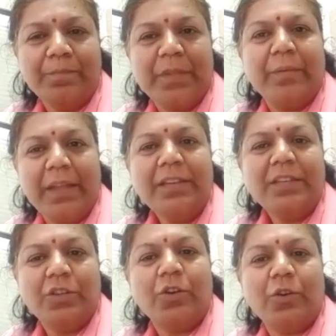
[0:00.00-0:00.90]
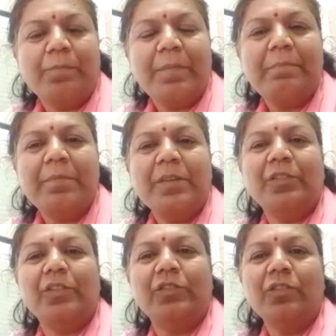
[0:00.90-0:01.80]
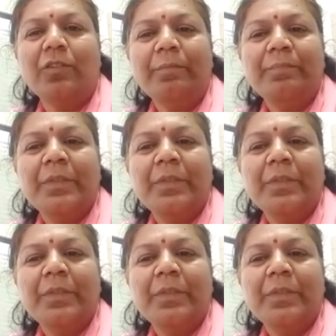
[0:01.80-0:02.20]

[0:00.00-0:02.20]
right? Your group members also.